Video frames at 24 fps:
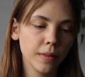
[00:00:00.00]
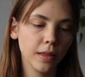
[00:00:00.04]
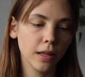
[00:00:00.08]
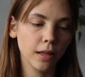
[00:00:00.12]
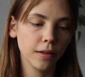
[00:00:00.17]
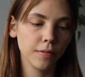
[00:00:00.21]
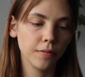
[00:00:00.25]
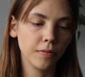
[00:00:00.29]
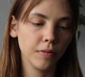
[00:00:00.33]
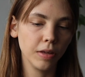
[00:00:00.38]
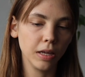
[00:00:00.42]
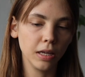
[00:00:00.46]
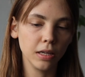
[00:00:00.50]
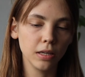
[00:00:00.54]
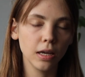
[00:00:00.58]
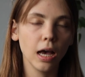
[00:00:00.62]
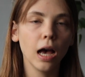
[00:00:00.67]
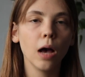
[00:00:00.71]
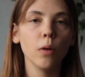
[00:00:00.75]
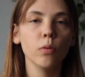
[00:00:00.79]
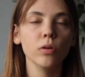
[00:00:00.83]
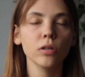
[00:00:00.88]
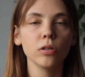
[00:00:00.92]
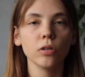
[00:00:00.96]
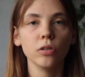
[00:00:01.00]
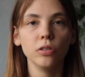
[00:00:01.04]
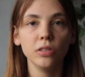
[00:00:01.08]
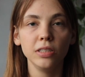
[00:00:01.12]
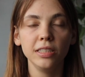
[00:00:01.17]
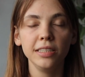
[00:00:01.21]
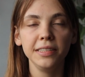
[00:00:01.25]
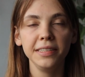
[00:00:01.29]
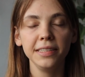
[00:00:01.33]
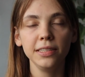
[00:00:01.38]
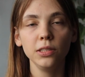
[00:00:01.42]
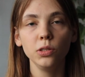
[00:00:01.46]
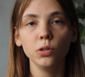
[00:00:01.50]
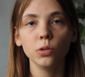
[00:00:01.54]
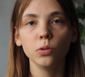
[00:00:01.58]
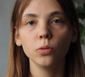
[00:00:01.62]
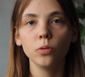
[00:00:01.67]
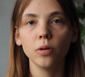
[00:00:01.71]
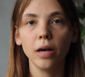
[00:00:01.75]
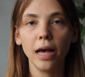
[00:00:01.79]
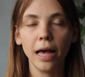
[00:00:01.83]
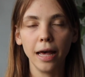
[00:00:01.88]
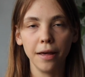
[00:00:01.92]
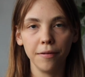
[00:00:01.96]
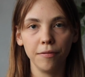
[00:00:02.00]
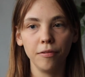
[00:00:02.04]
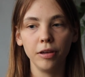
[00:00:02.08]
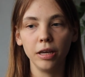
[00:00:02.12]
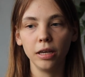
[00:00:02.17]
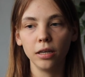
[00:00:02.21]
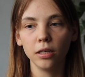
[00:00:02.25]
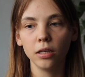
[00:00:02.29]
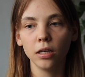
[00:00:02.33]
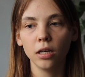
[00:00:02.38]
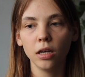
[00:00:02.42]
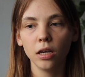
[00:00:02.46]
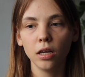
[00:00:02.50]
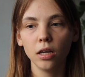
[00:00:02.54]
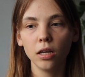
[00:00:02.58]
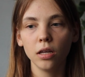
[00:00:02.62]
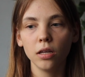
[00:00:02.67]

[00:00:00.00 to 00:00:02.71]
I think I will continue having